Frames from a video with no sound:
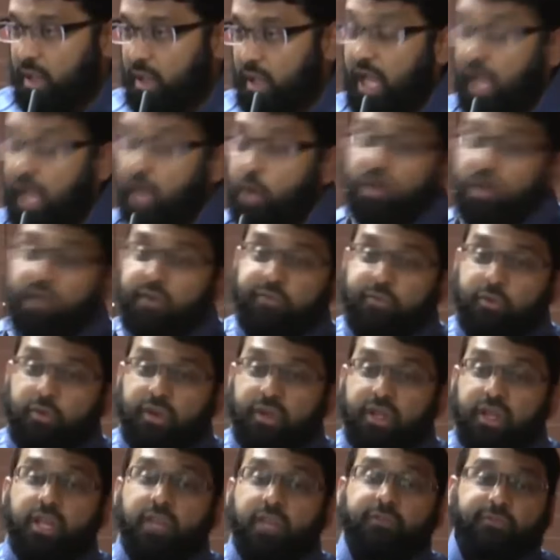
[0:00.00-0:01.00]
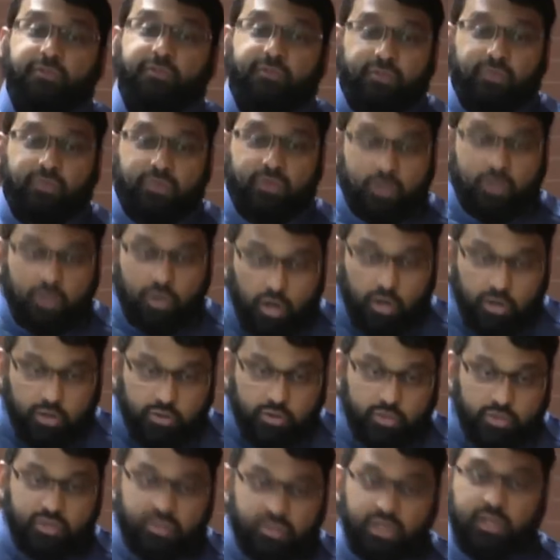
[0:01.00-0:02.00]
However, if the
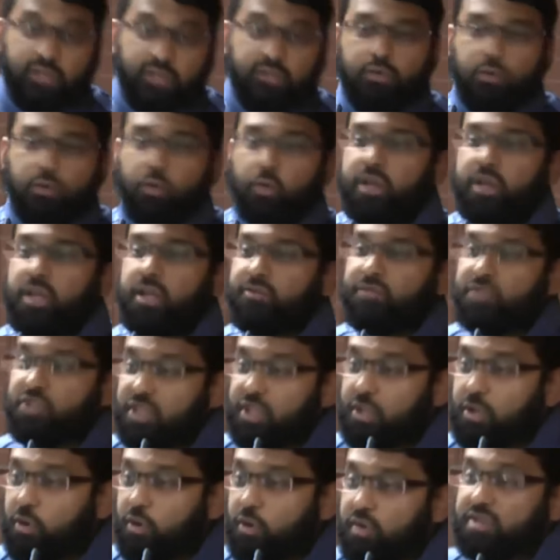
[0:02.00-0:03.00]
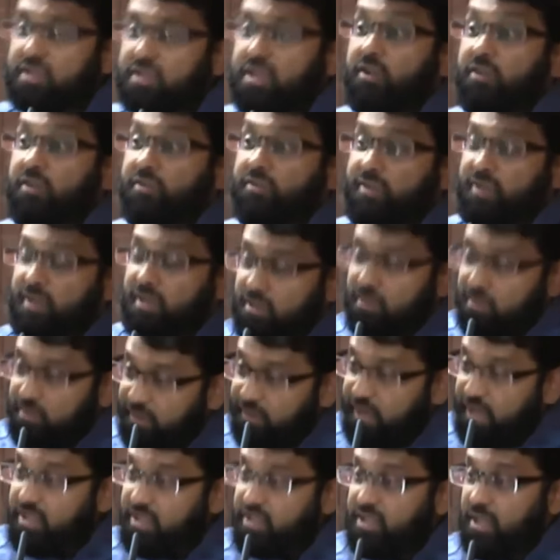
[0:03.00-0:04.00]
doctor says, or if she herself feels
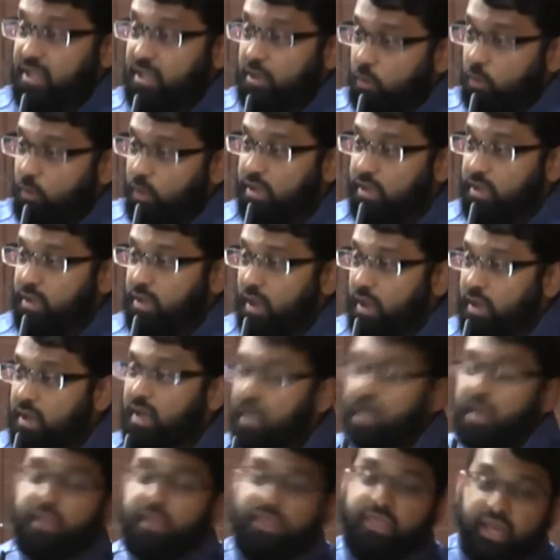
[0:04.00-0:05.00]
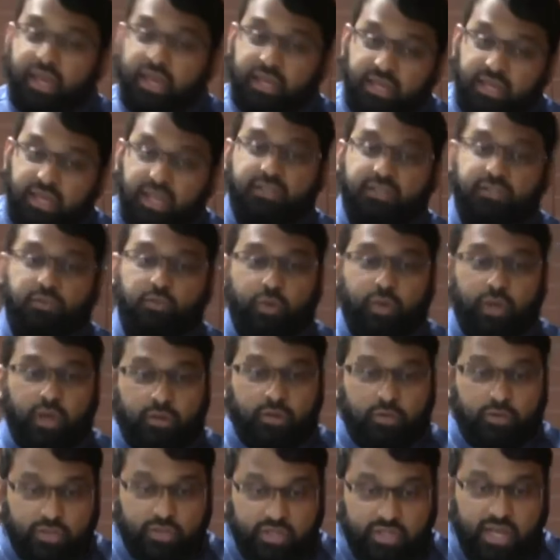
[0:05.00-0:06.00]
fainting or whatnot, then yes, we
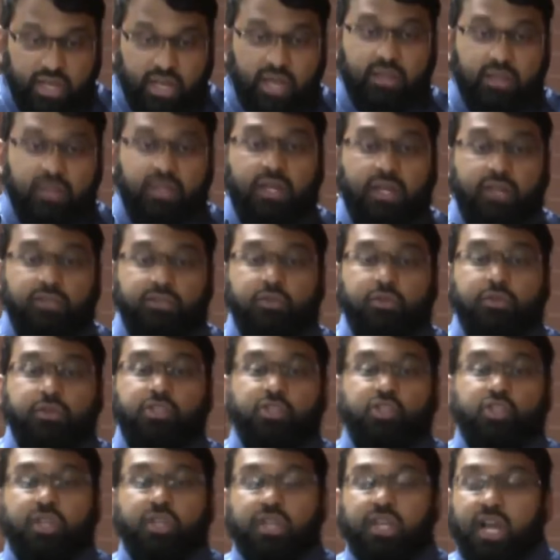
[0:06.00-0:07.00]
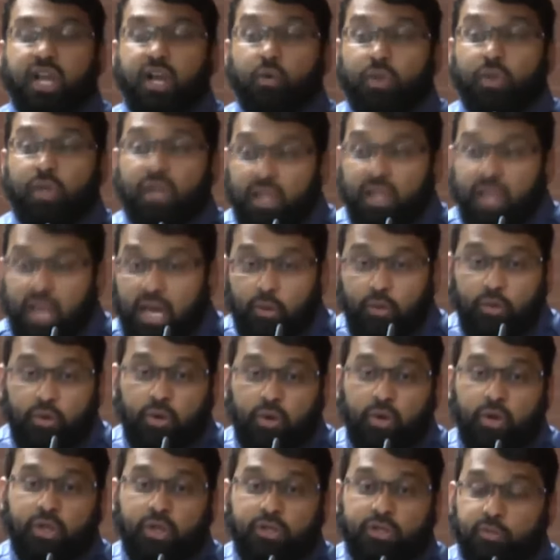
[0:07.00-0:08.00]
understand, and so the sharia will allow
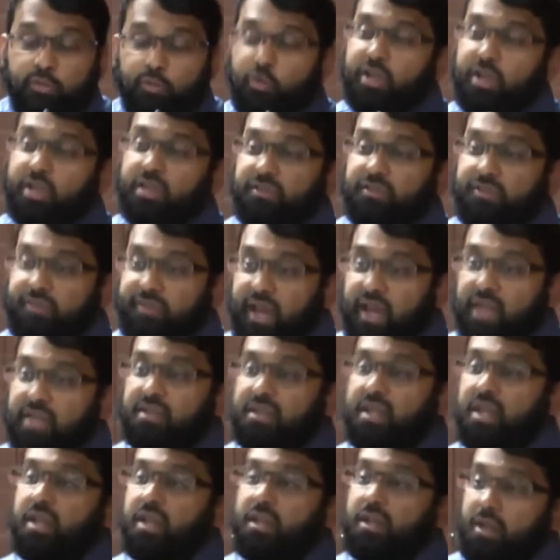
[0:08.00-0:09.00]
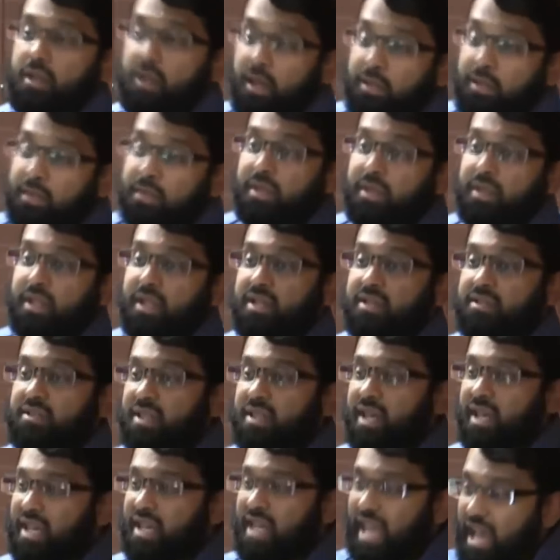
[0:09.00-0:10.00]
her to break the fast. Nonetheless,
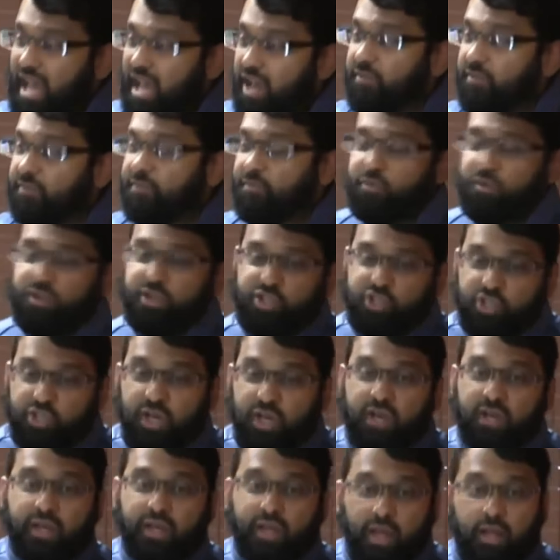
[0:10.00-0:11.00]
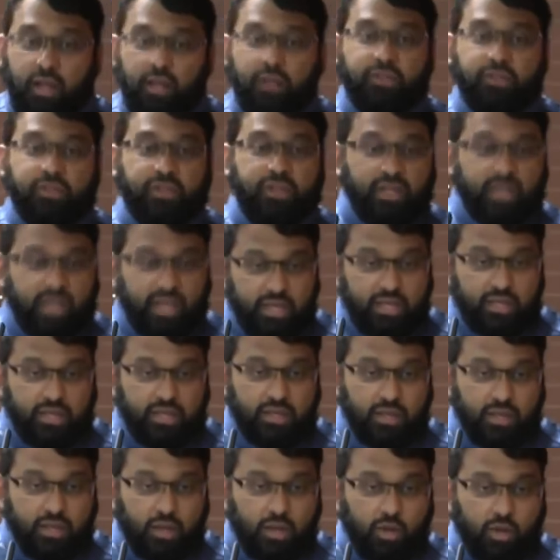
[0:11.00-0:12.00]
an average young healthy
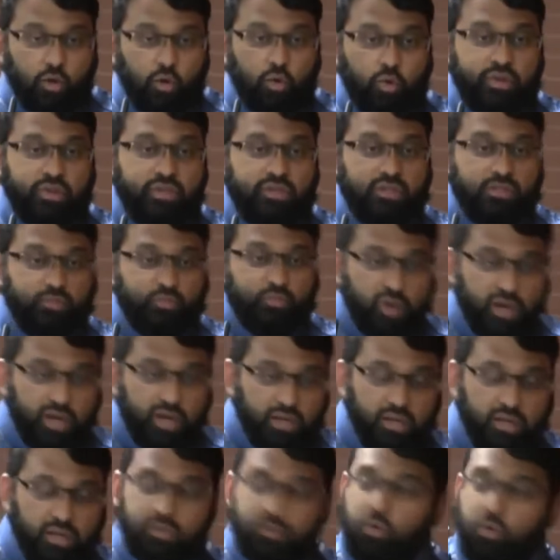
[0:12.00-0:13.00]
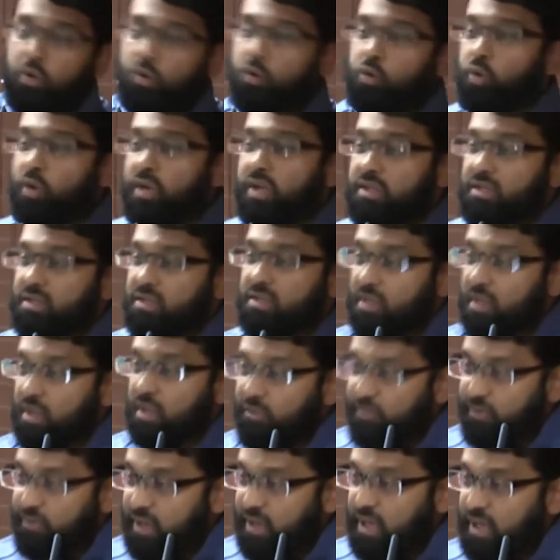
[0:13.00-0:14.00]
lady who is pregnant or who is
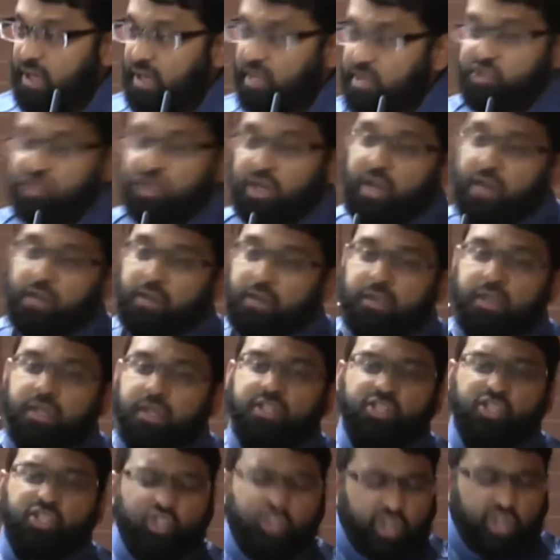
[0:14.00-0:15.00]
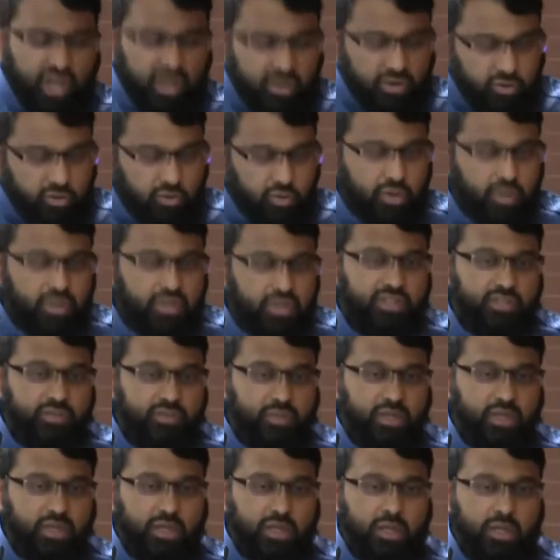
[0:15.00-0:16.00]
feeding a child, generally
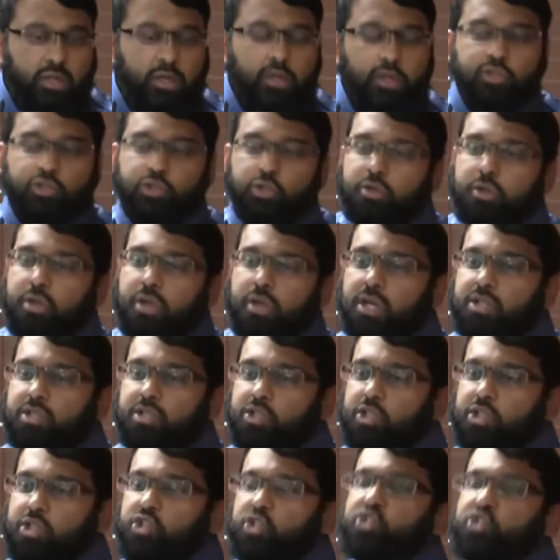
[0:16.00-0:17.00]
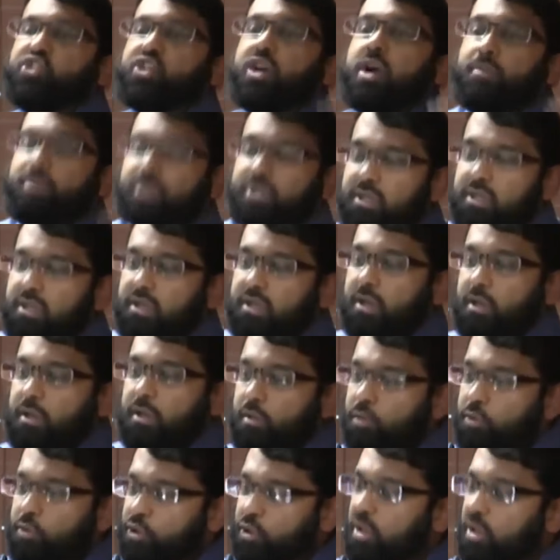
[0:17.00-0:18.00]
speaking, should not just jump to the
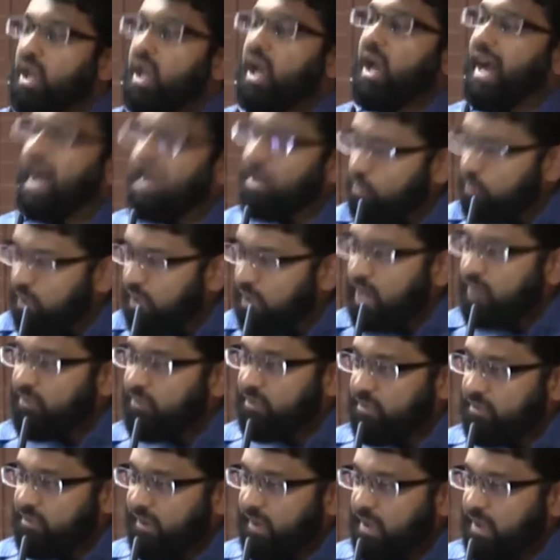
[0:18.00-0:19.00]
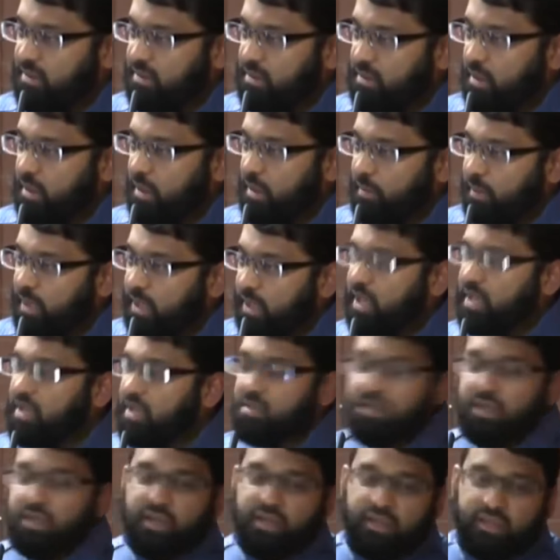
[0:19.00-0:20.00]
conclusion, I don't have to fast.
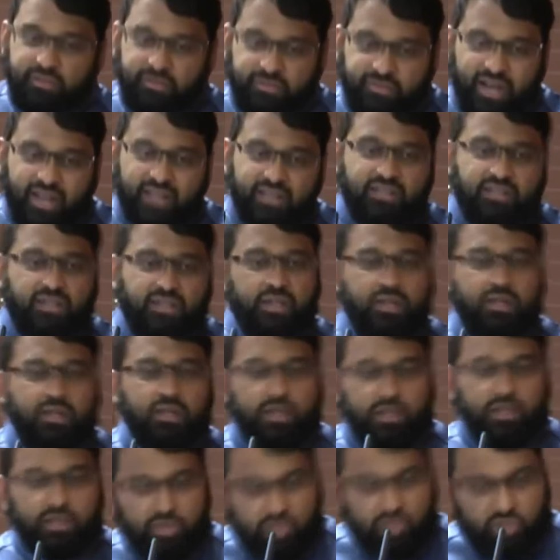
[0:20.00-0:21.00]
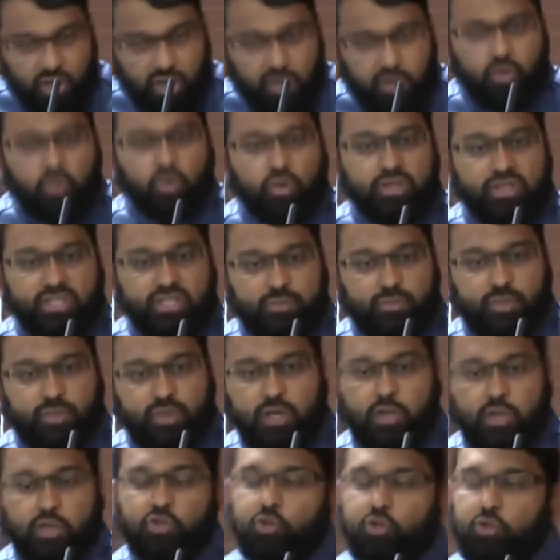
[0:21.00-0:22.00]
Because the fasting, generally
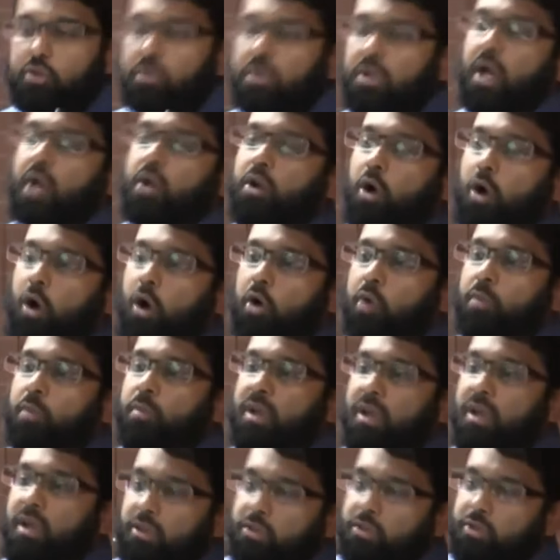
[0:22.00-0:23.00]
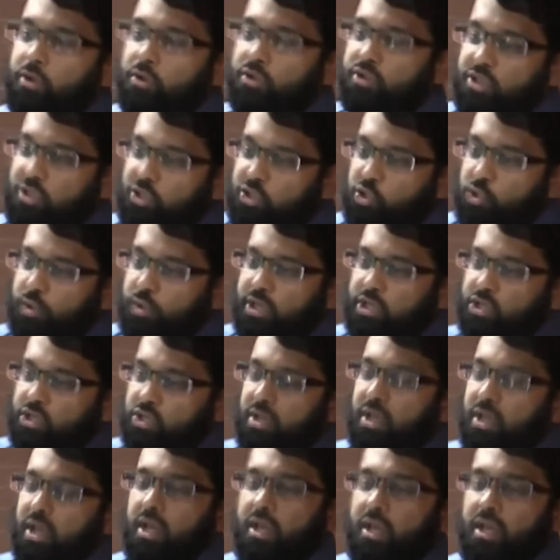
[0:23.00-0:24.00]
speaking, should not harm her
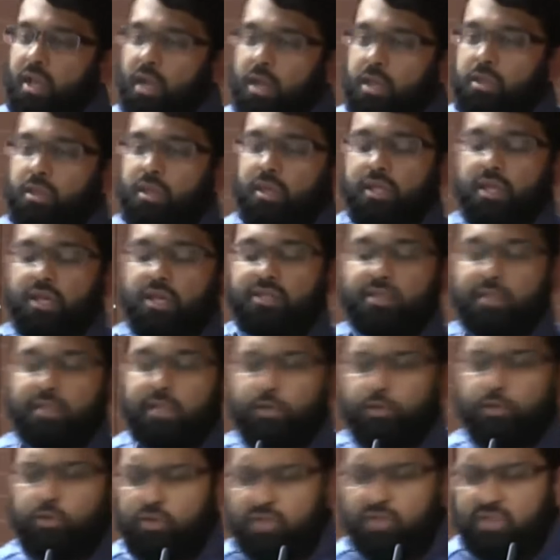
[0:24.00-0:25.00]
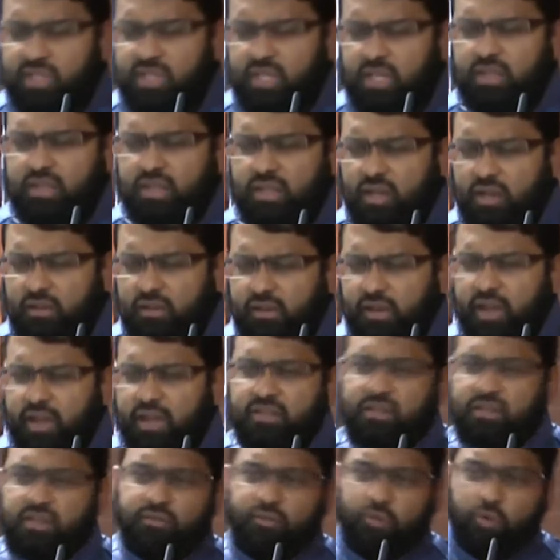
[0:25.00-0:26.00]
situation. Nonetheless, let her seek the
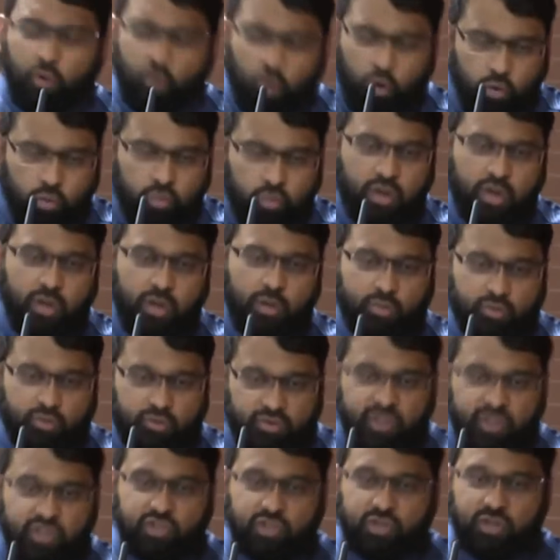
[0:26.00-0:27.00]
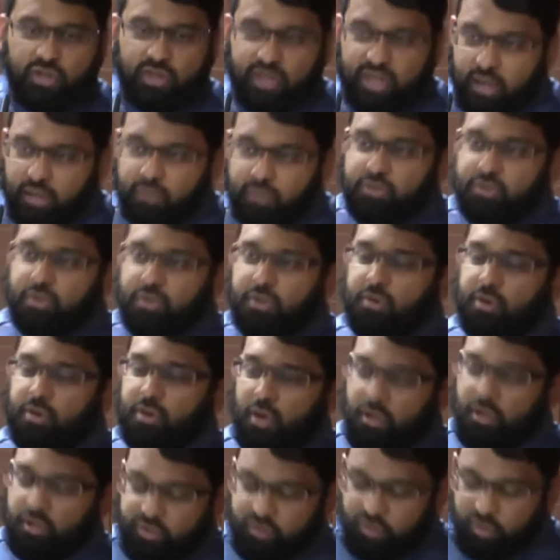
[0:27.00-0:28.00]
advice of her own professional counselor, and
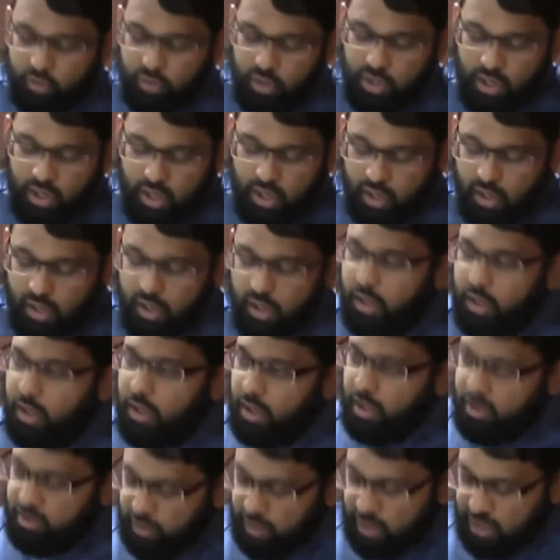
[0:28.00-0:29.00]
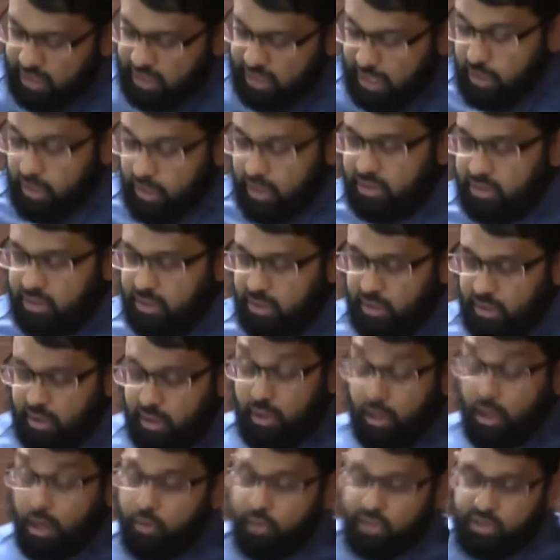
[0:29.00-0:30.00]
also, again, let's
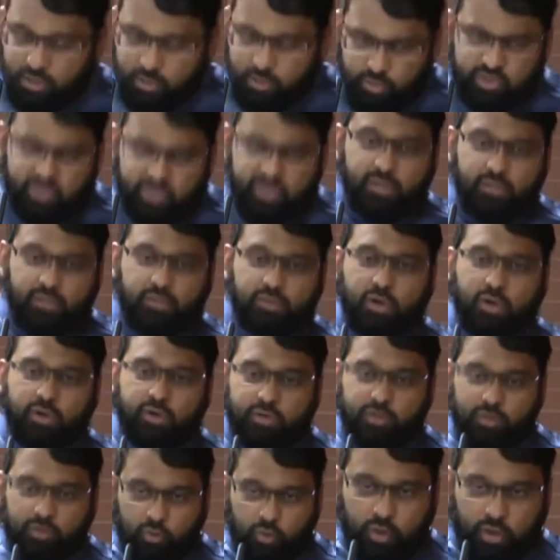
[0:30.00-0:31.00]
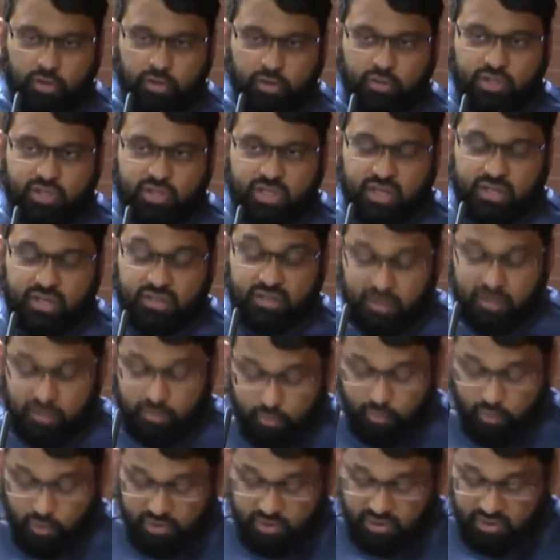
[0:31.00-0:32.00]
encourage a Muslim doctor understands the
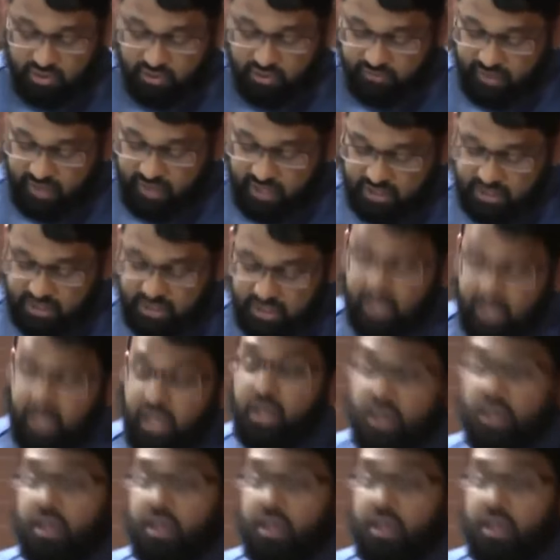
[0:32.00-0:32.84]
importance of fasting.